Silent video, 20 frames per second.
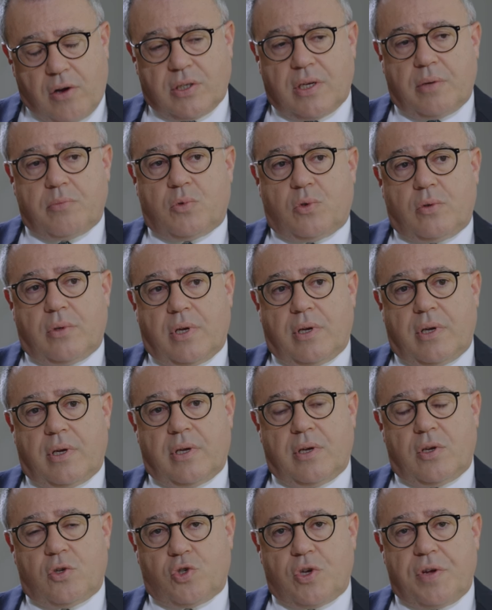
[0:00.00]
some
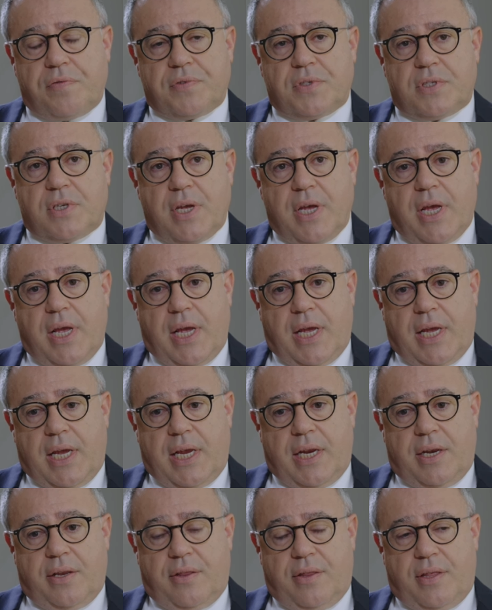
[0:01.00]
uh, shifts
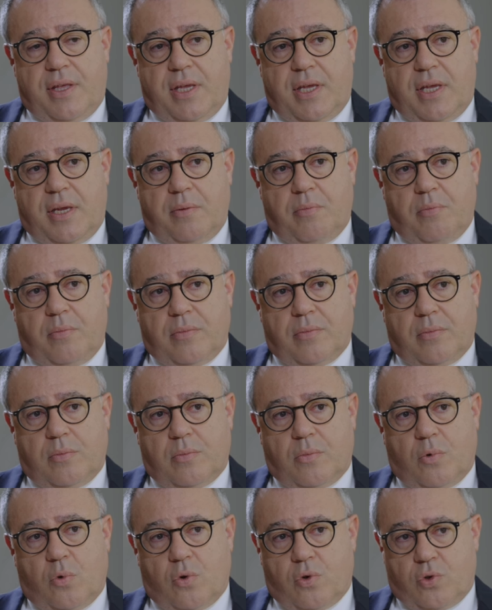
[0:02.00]
in the
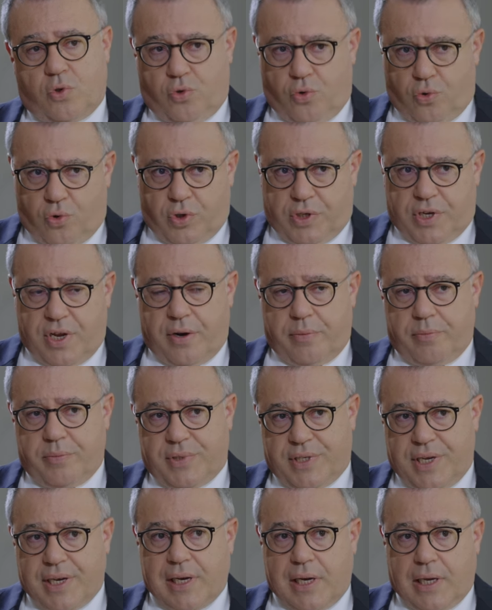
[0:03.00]
more short-term
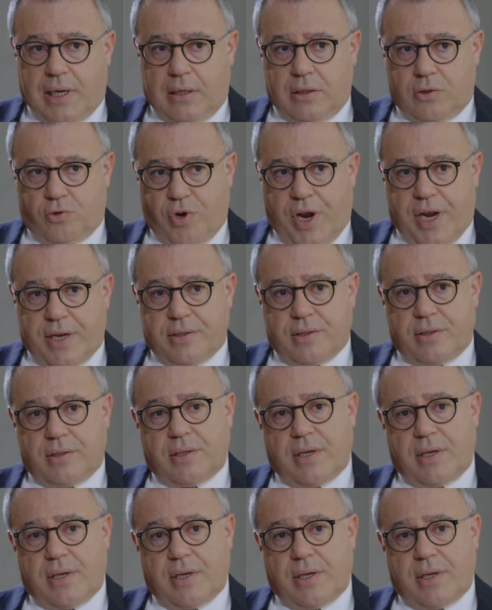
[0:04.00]
cyclical trends.